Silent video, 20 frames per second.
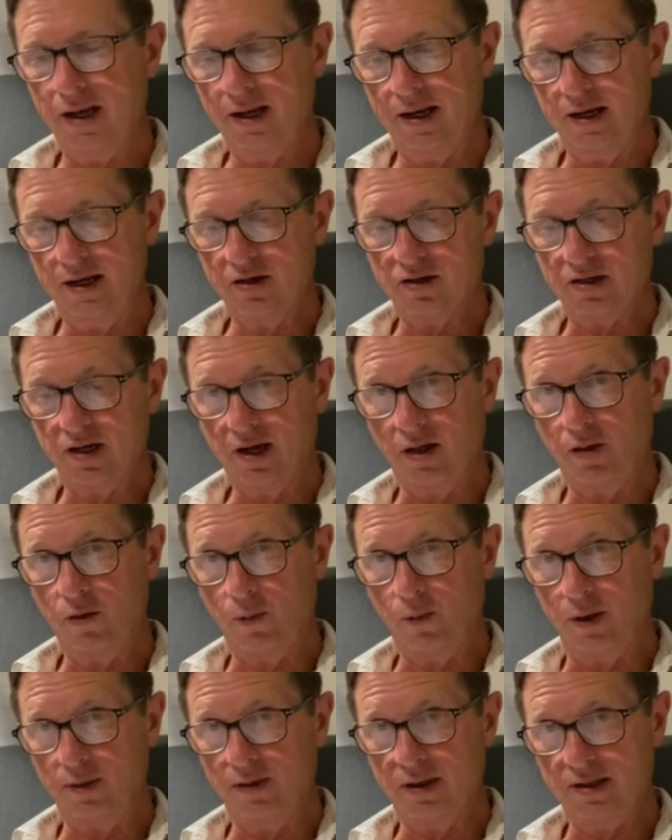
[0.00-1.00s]
Here's another
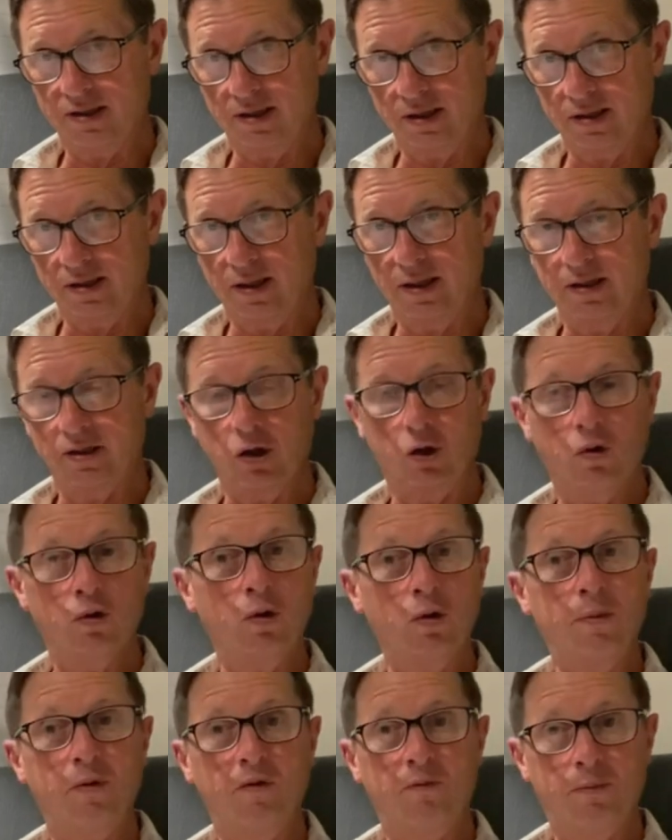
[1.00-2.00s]
one that's a, it's a
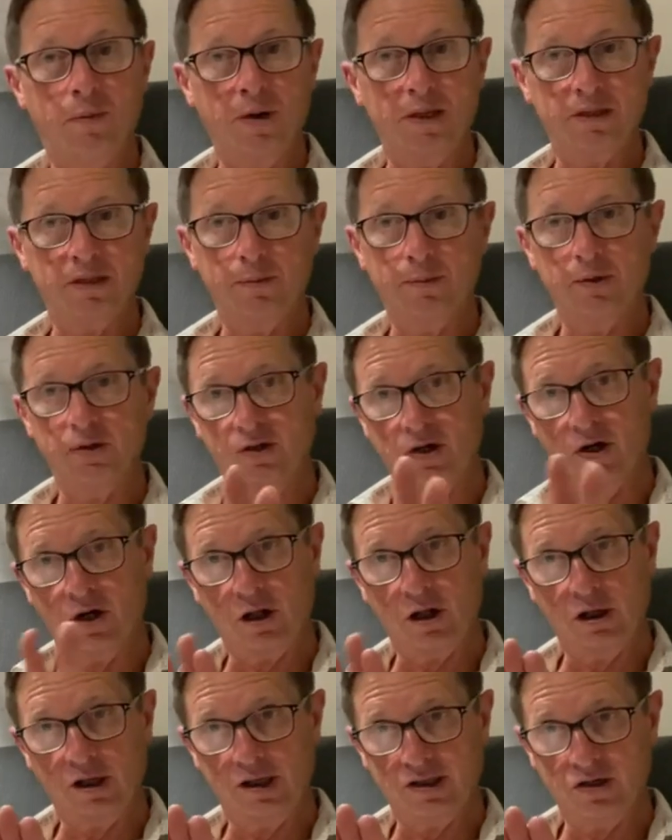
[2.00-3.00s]
group of principles that are
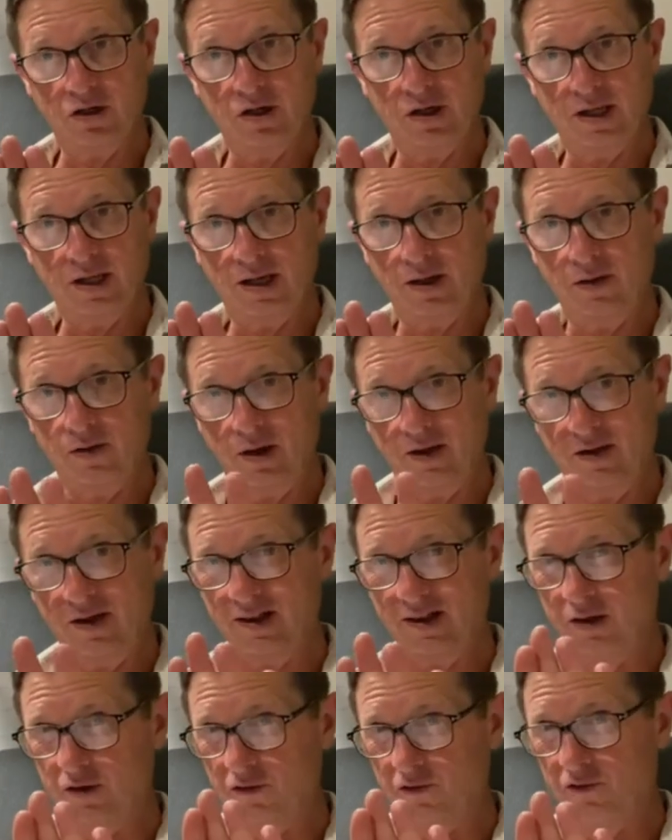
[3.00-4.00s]
clustered together. I
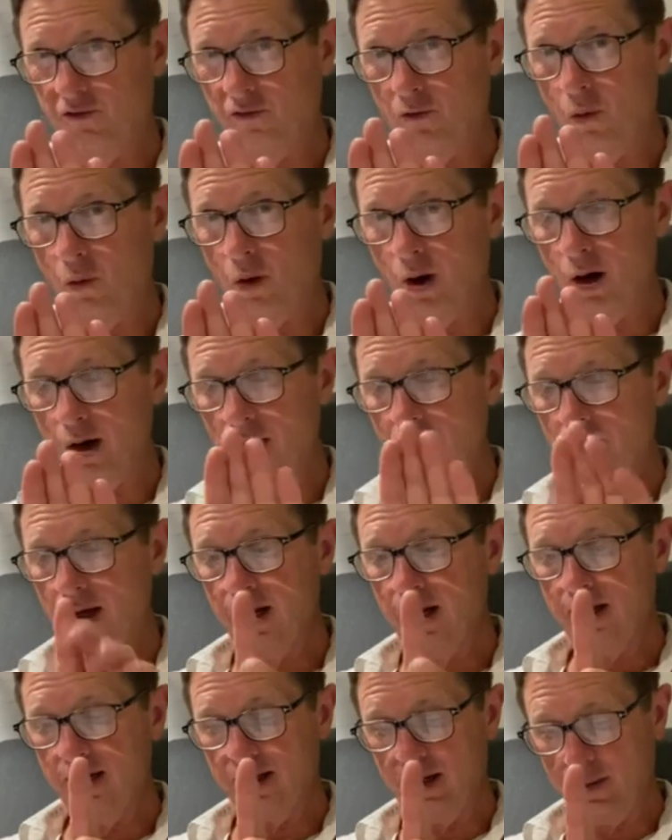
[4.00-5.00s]
think there's four:
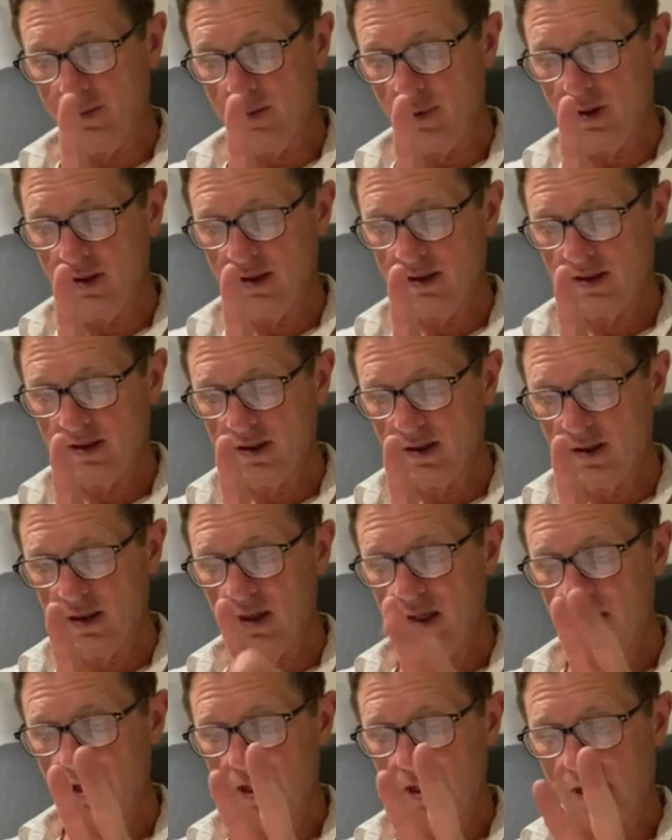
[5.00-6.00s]
temperance,
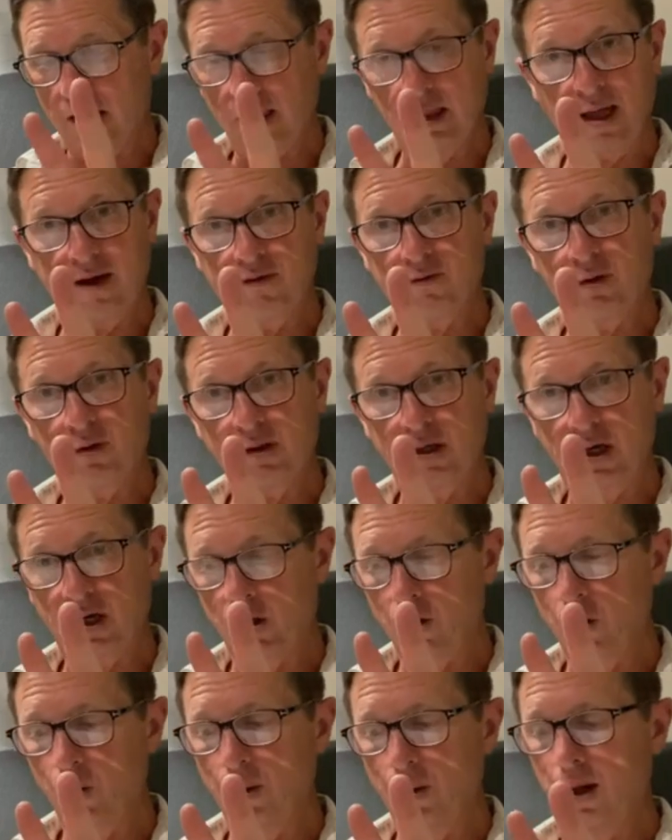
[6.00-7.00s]
life will not
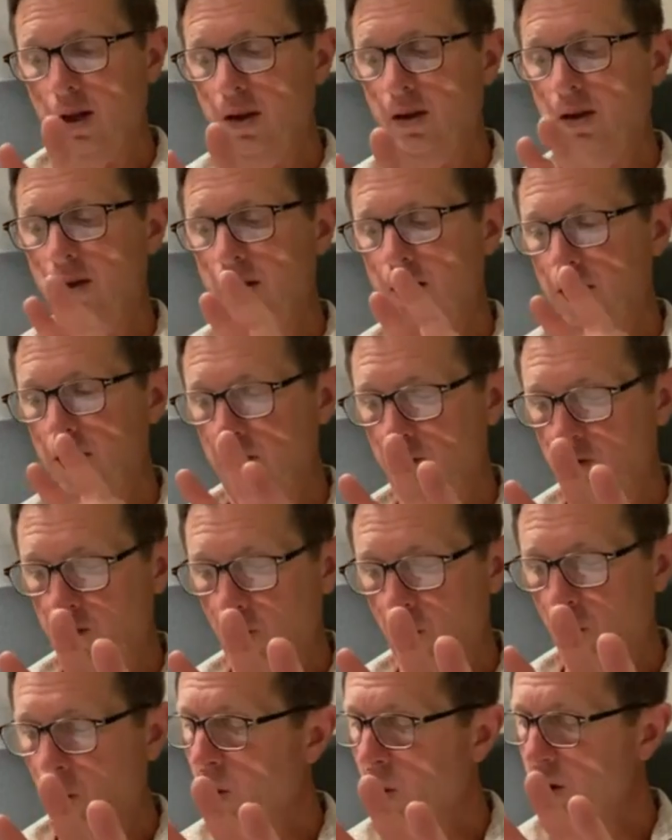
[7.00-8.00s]
go well, the
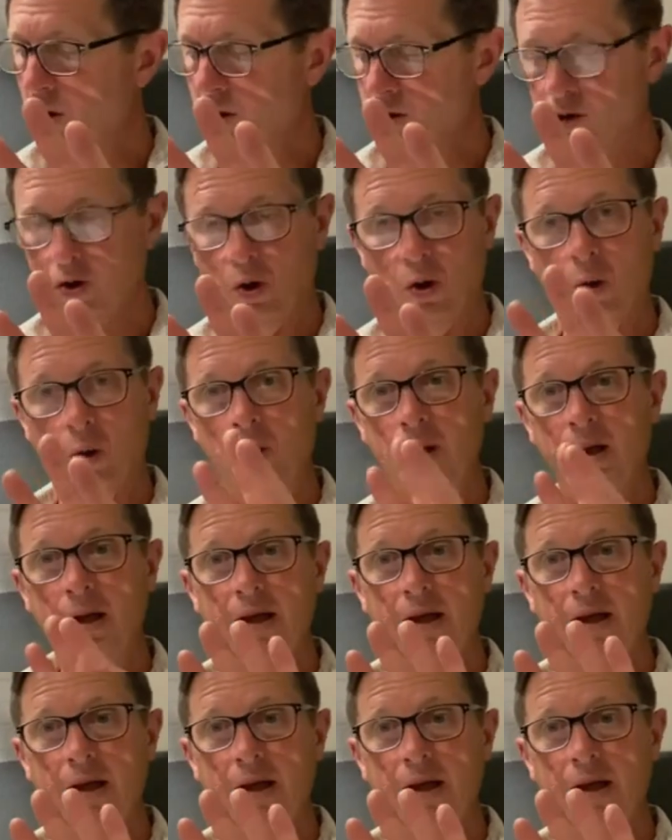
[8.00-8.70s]
horror show,